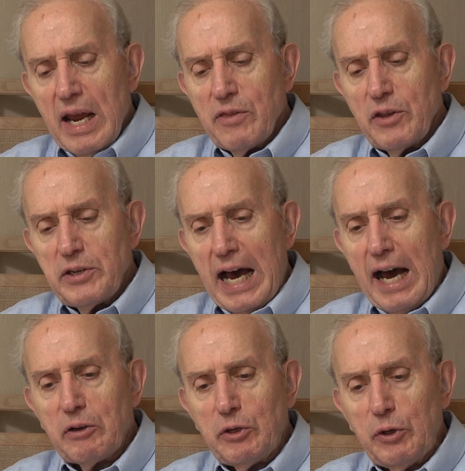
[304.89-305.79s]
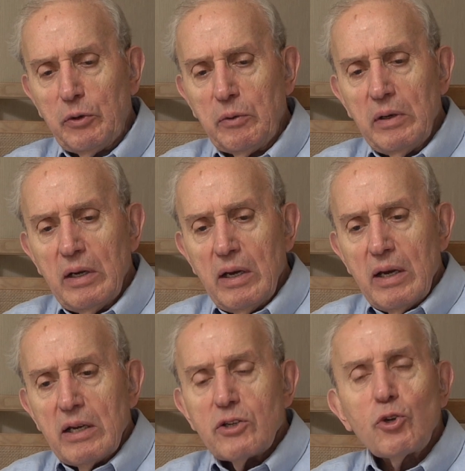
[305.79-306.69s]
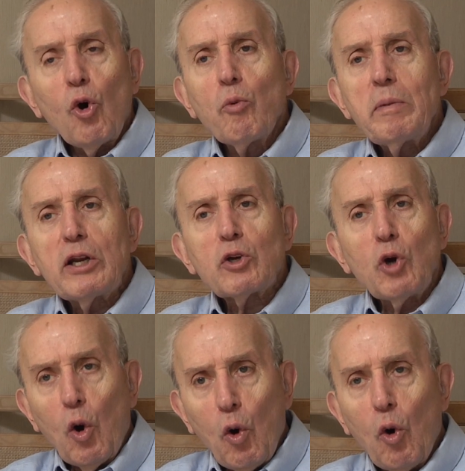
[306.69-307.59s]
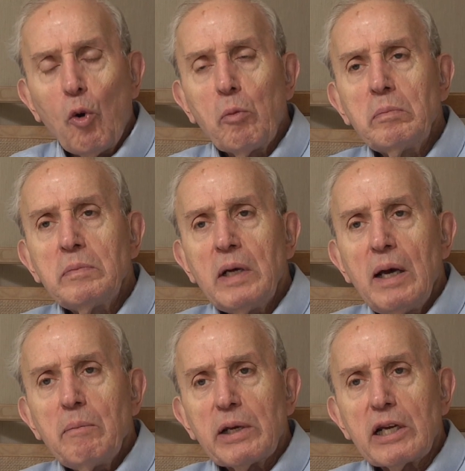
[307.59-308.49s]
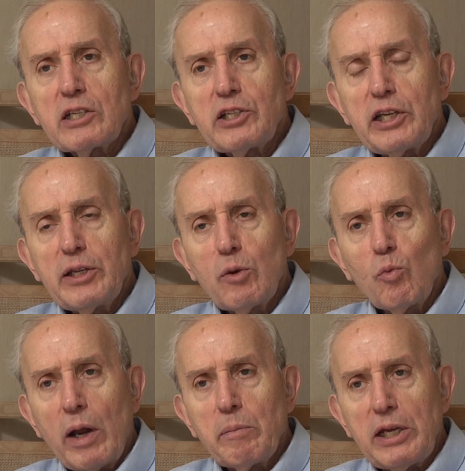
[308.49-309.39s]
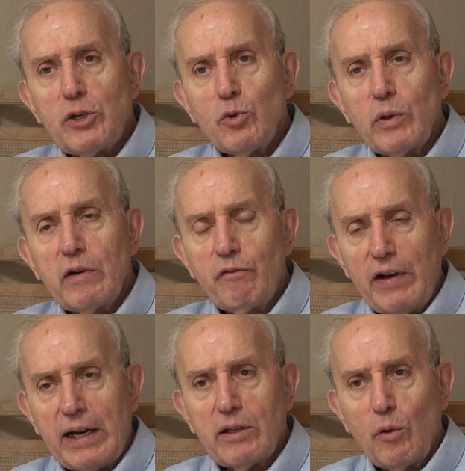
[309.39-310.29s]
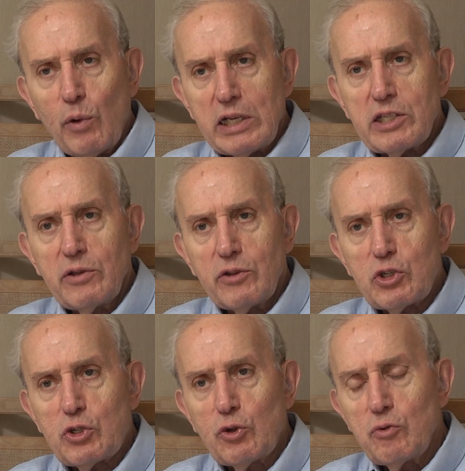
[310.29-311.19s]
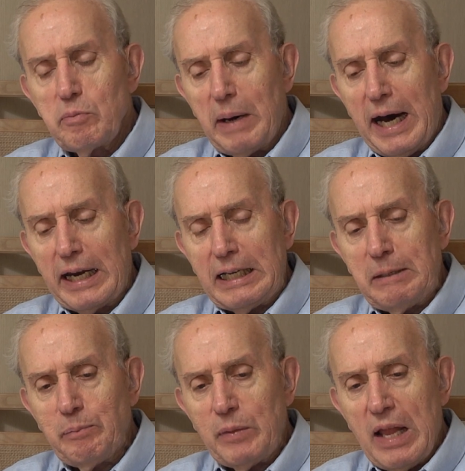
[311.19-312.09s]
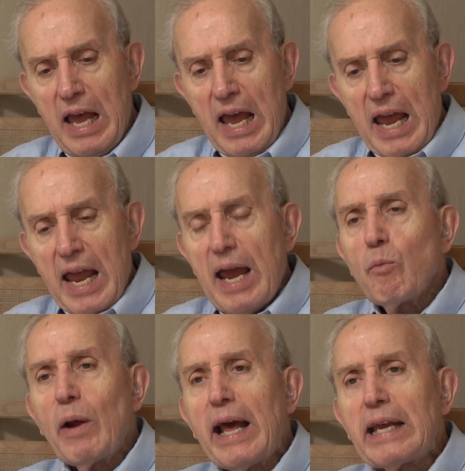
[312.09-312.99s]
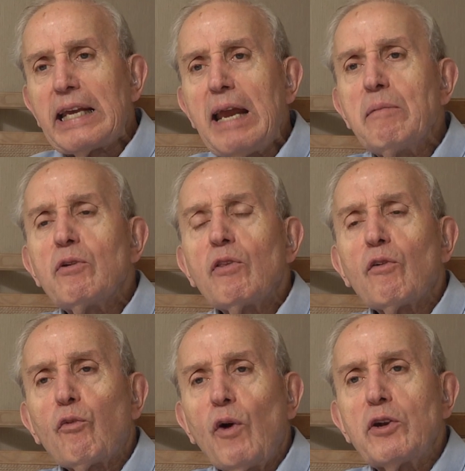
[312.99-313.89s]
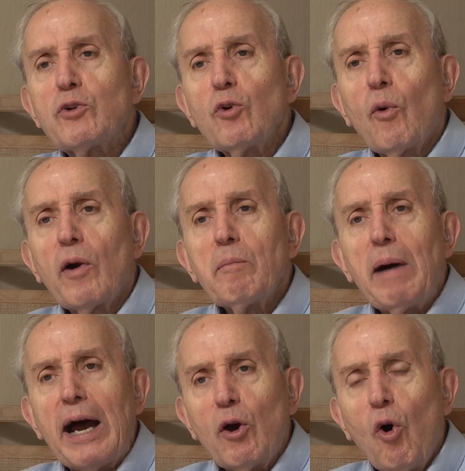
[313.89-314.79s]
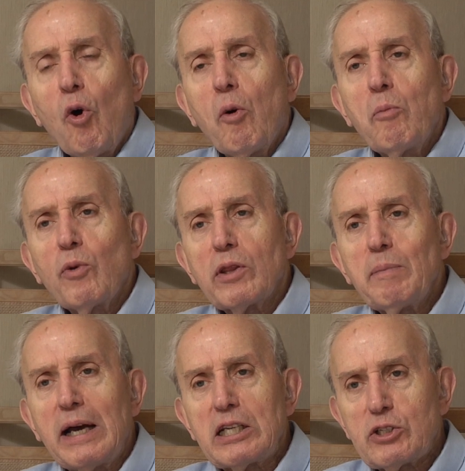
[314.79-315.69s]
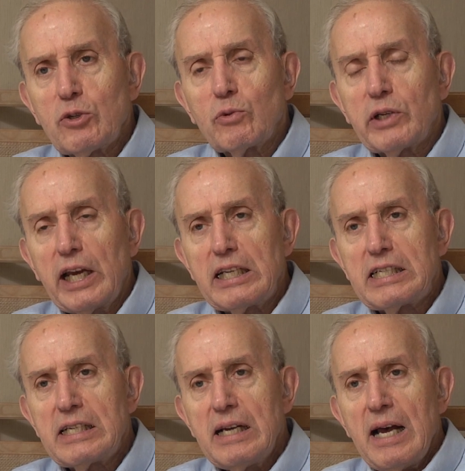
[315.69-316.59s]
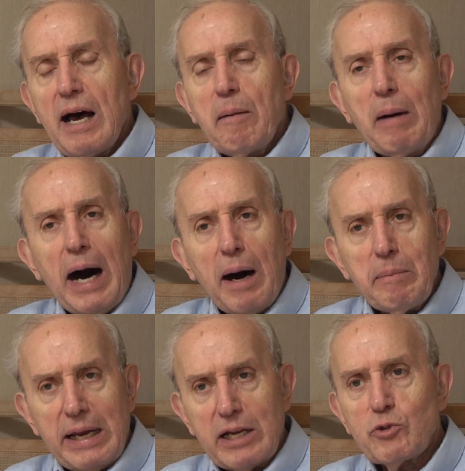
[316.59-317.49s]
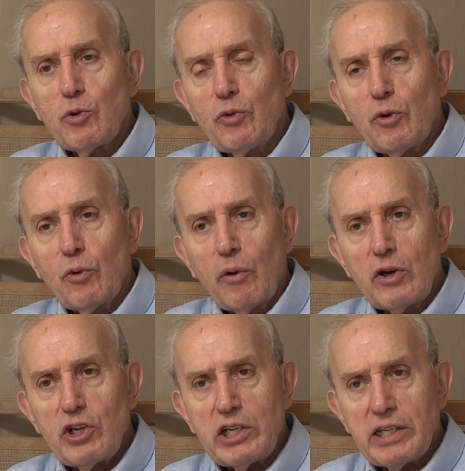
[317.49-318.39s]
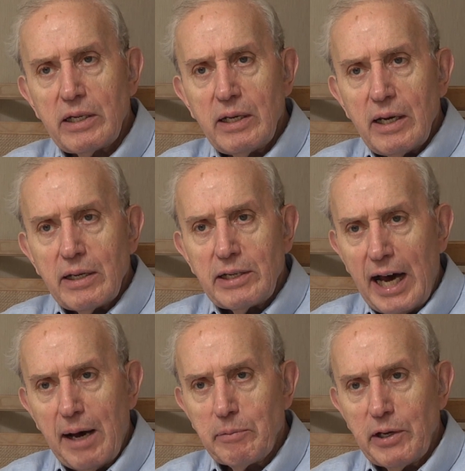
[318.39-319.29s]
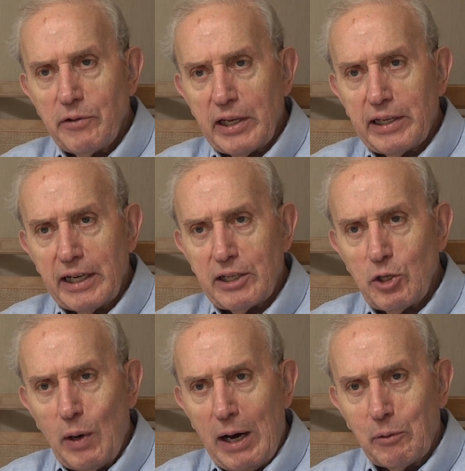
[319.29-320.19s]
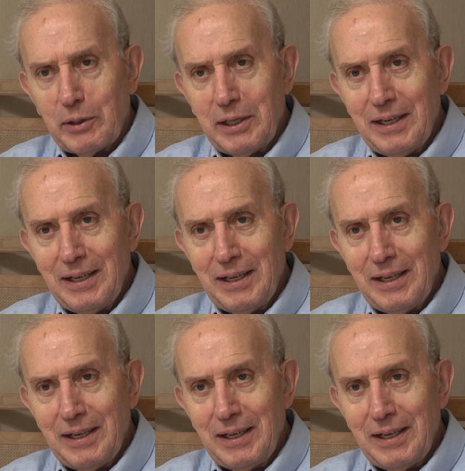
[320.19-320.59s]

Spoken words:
And the doctor told me to go home because he didn't want me to infect the rest of the student body. And when I came to the front door of my home with my suitcase, Mom answered the door and she said, "Tom, did they kick you out?"